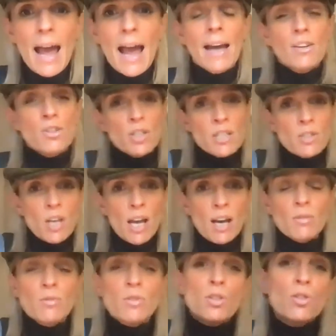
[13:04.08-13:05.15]
And she
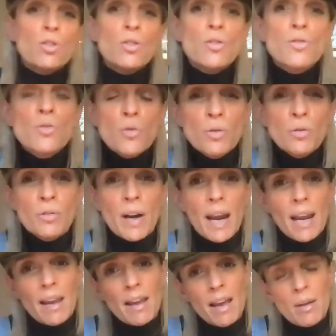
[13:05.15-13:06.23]
tells a
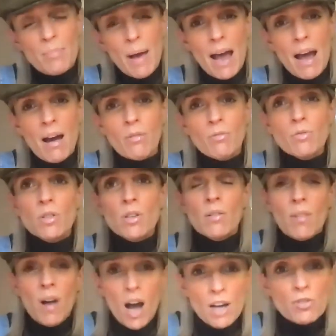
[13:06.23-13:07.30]
story about
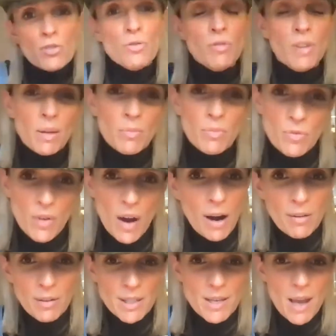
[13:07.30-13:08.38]
her dream
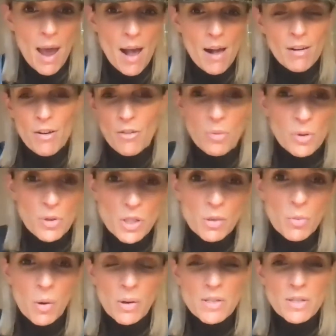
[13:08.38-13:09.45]
fairy tale of what she
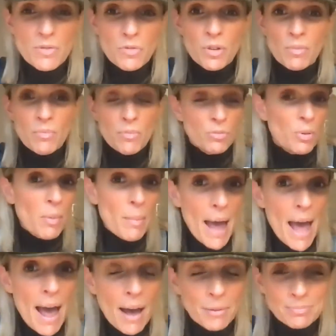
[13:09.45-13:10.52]
wants from a
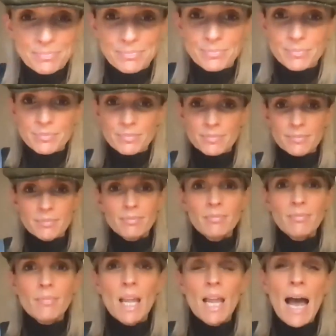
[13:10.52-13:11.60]
man.
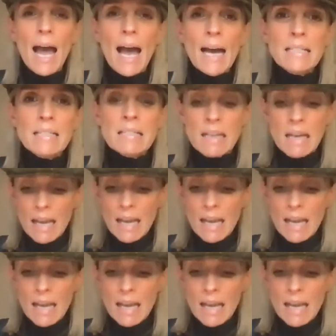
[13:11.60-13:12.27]
And